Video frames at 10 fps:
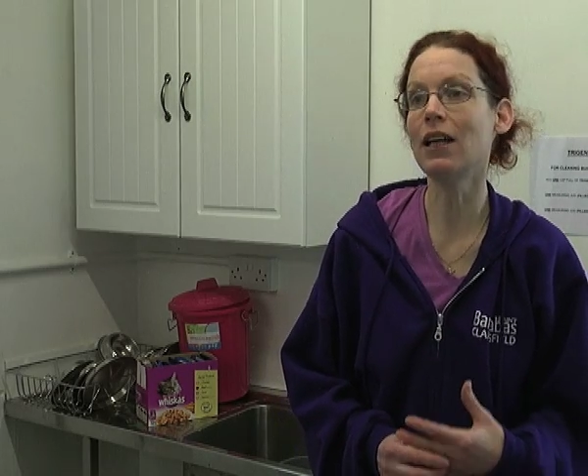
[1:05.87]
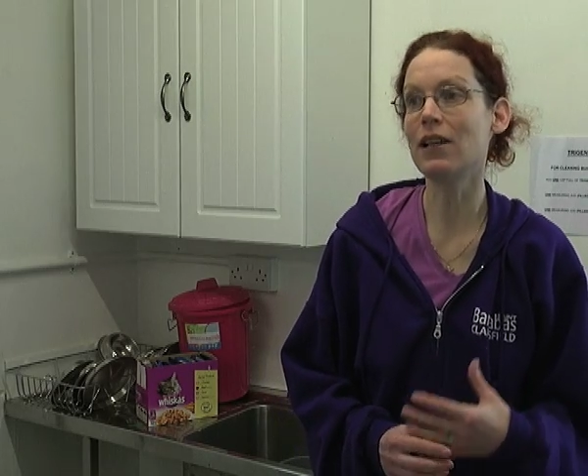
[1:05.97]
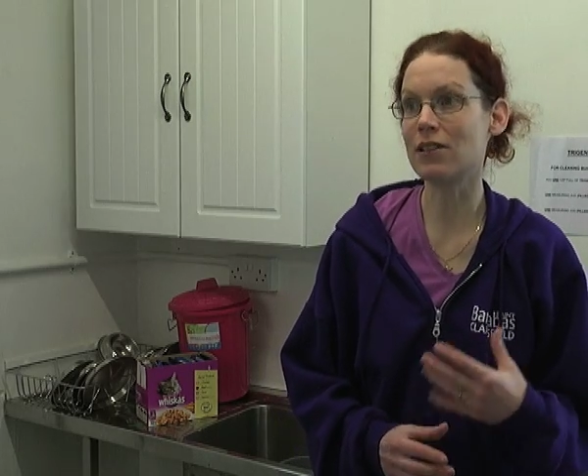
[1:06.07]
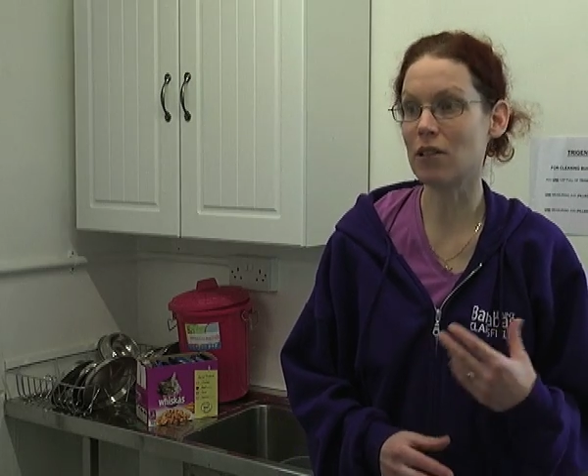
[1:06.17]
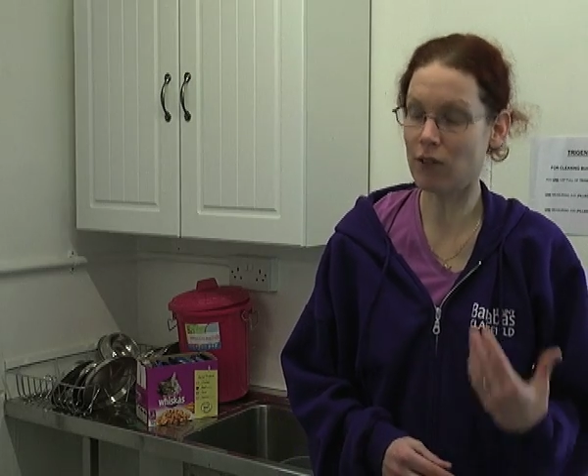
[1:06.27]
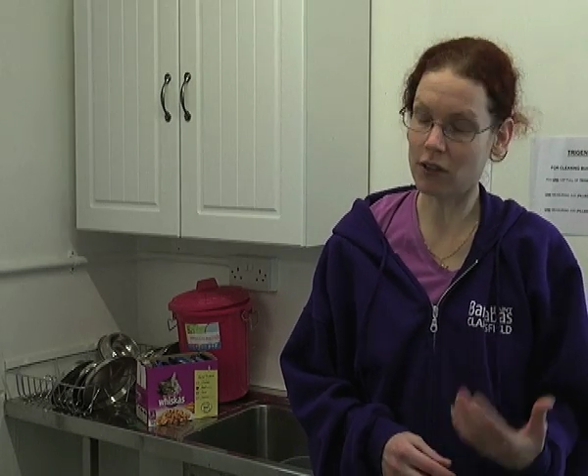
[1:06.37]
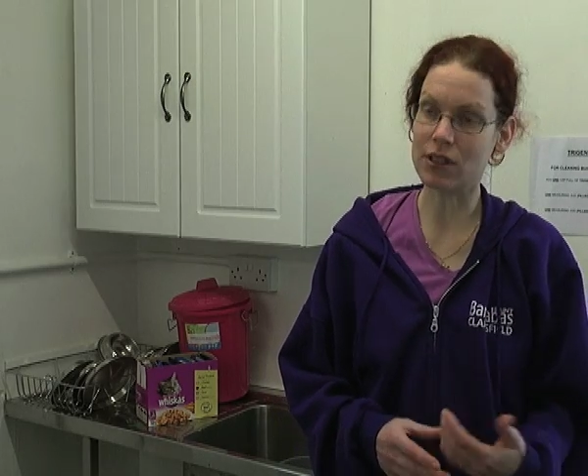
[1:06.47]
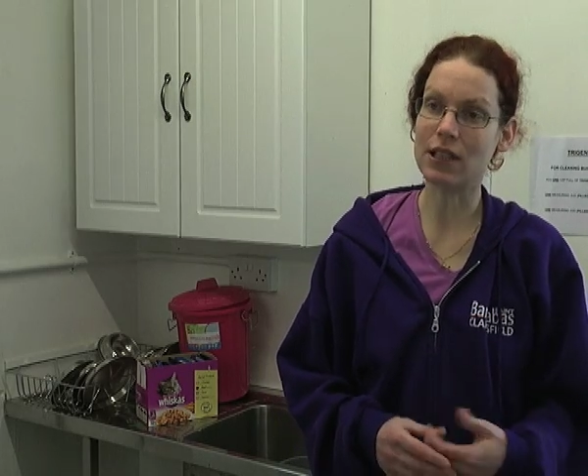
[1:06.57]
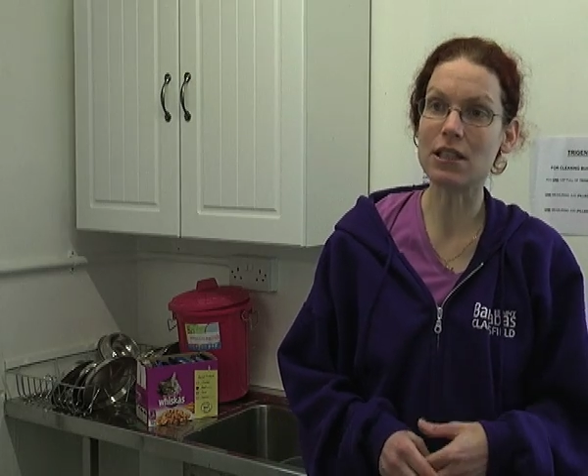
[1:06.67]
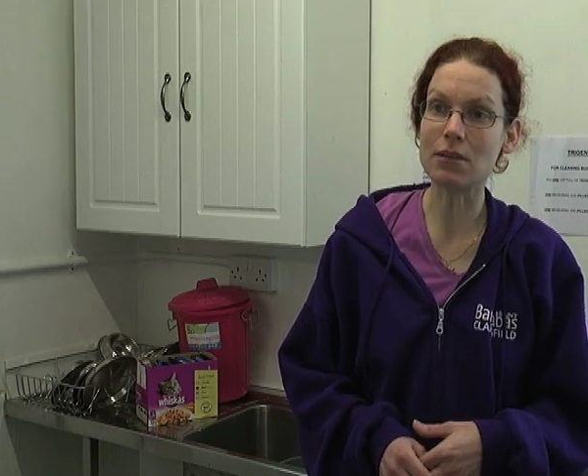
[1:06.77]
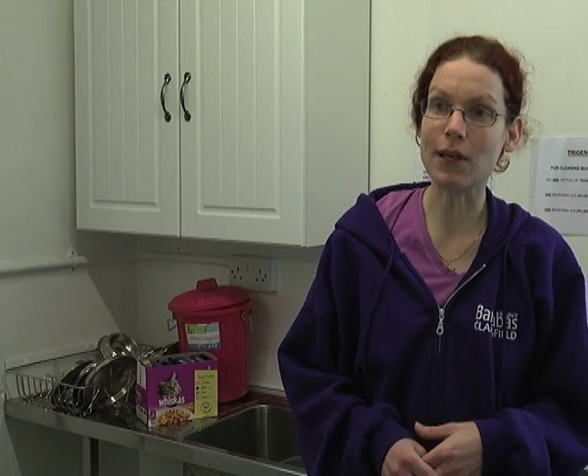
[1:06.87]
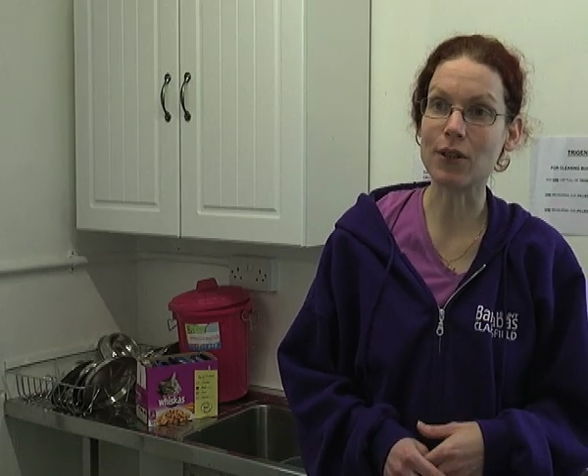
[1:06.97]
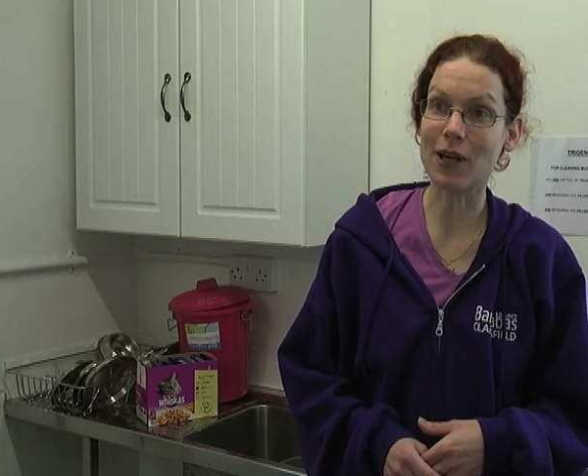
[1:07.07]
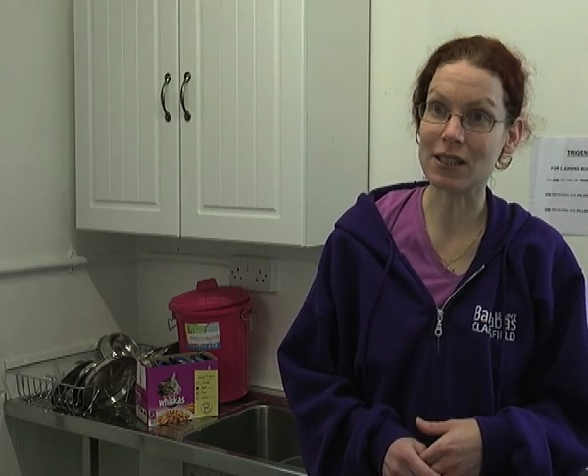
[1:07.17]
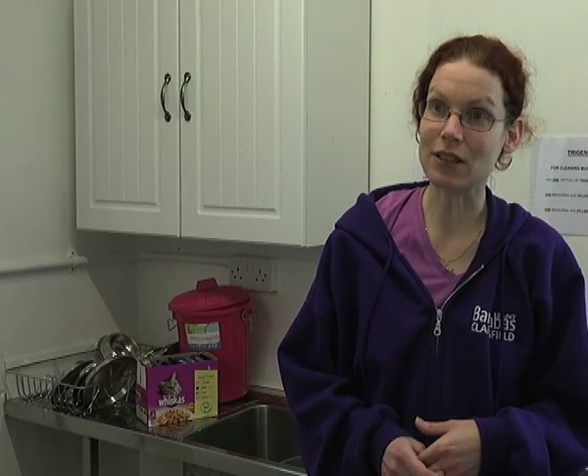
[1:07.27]
so volunteers spend
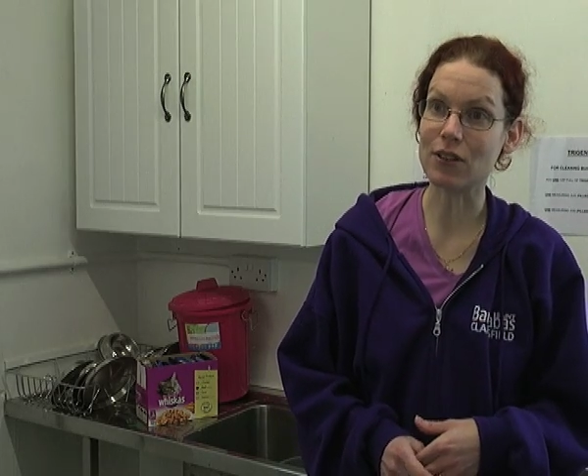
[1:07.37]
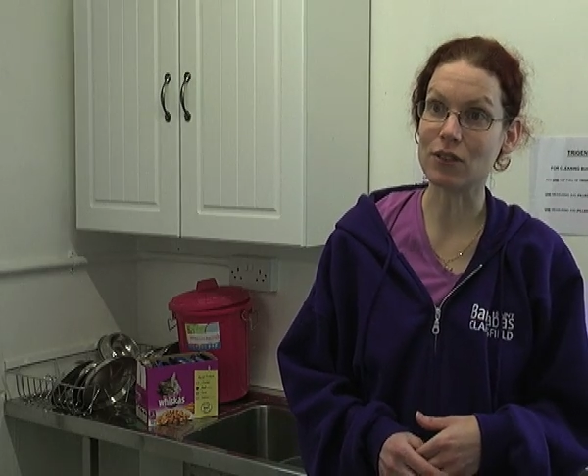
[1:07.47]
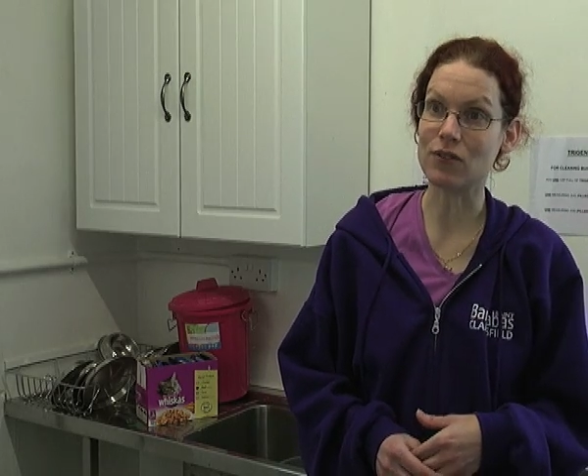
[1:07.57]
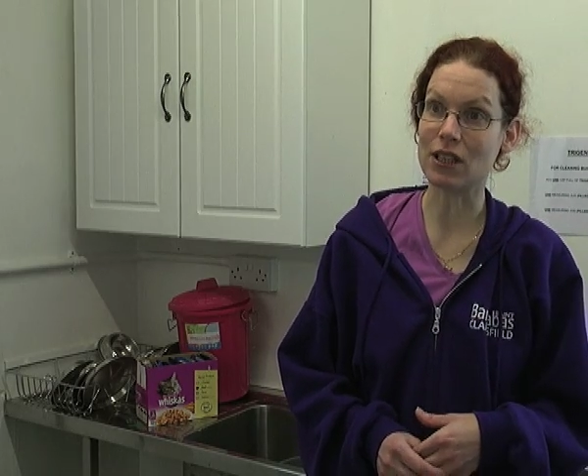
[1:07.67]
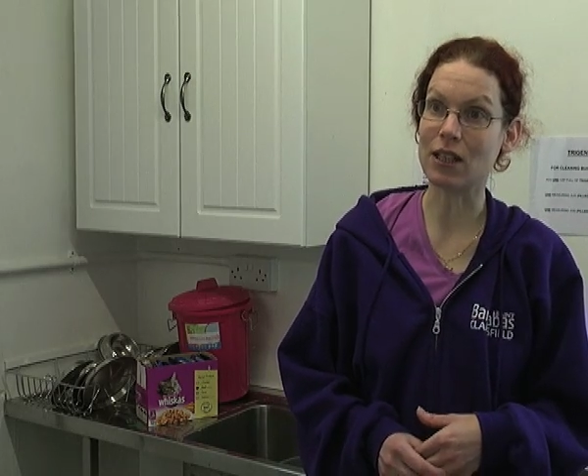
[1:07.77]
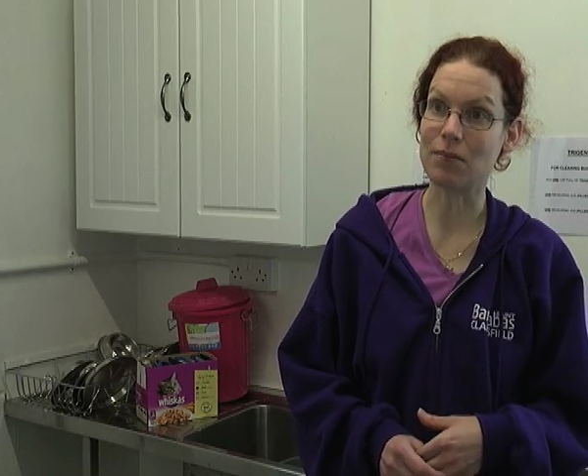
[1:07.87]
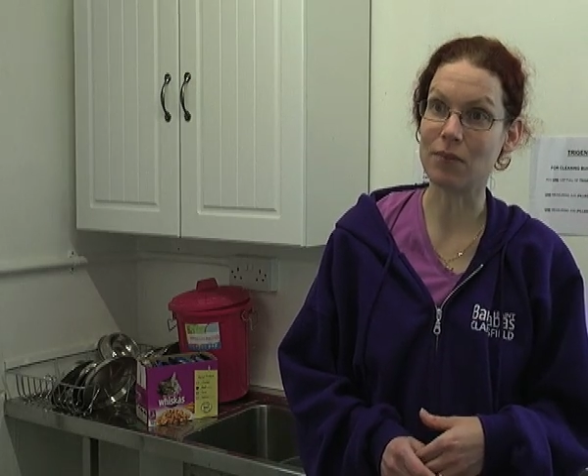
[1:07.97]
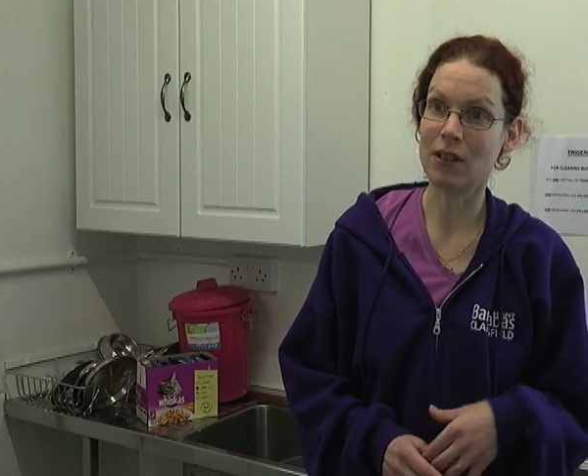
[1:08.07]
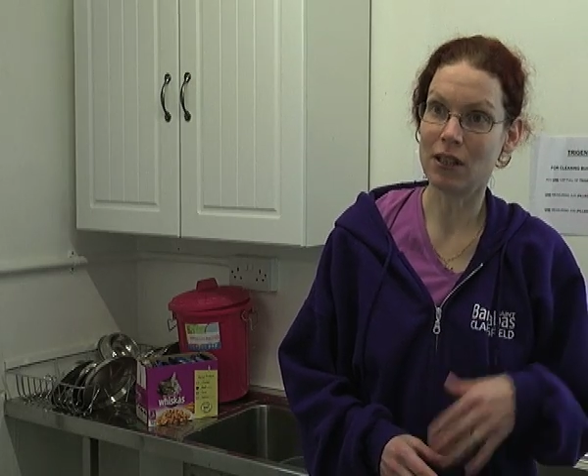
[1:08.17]
quite a lot of time